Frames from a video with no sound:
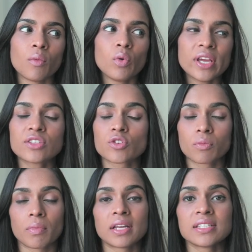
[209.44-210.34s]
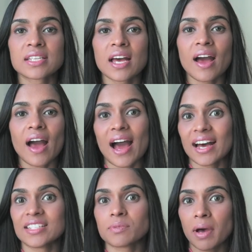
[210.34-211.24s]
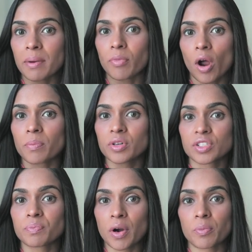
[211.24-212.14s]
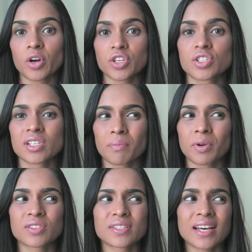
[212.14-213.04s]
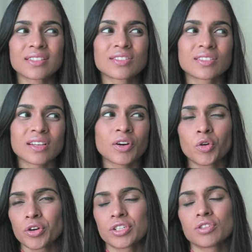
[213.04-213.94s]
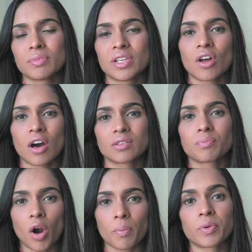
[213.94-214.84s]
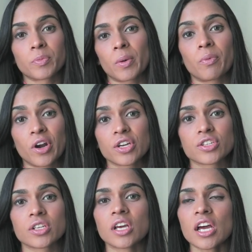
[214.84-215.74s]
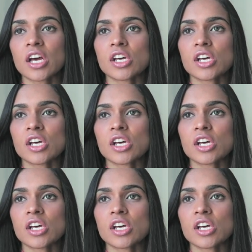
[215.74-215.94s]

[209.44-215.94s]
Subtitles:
weeks or months as my proper preparation time, because that's, according to me, not proper preparation.